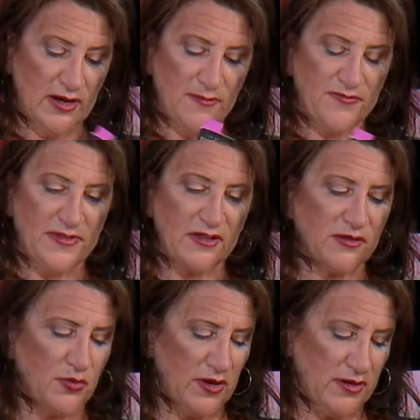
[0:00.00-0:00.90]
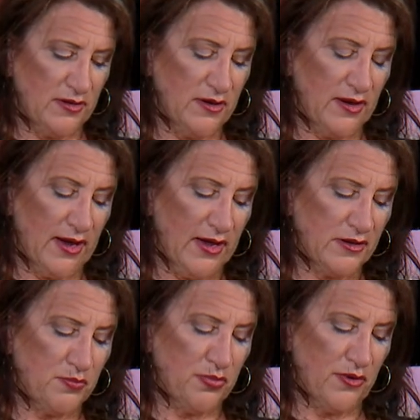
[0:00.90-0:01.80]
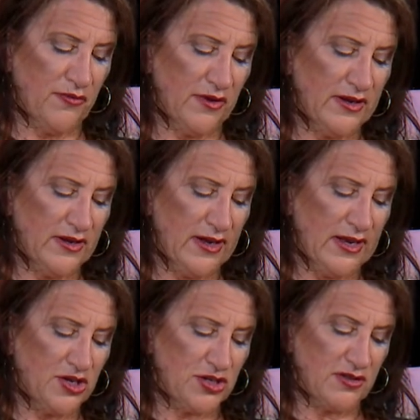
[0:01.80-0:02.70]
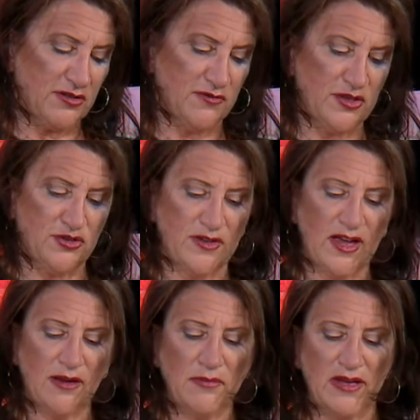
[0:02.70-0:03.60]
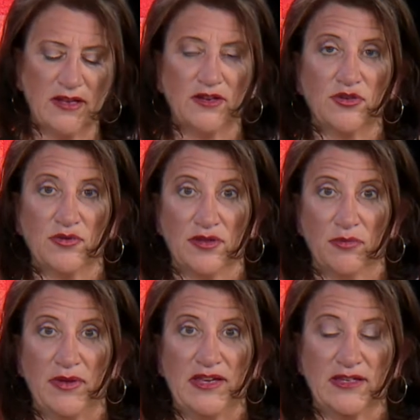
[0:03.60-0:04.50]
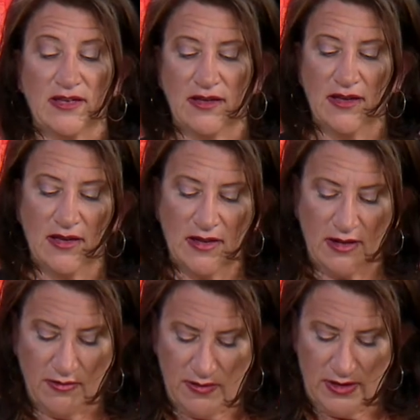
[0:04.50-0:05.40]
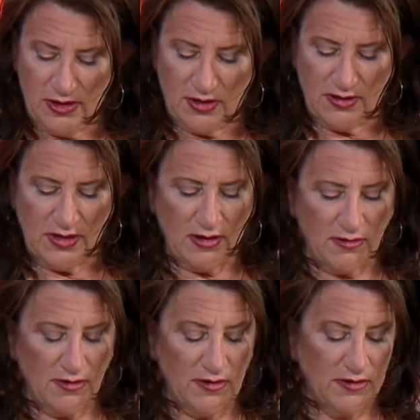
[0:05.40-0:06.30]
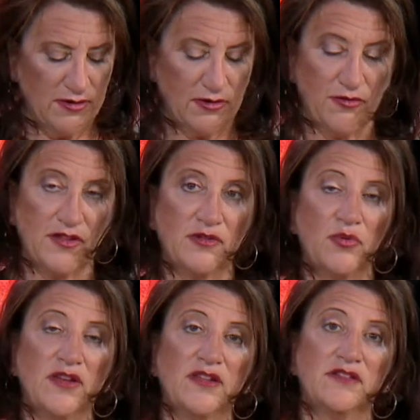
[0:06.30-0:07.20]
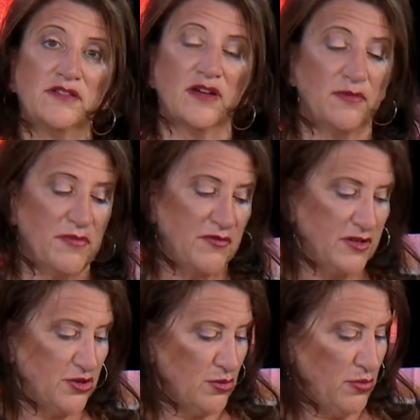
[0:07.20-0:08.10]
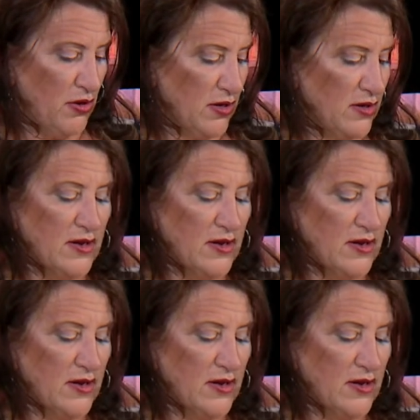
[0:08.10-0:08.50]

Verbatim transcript: This one has perforated edges so that you can make it into a little painting. Here are the edges here. So this one is um, of Central Park,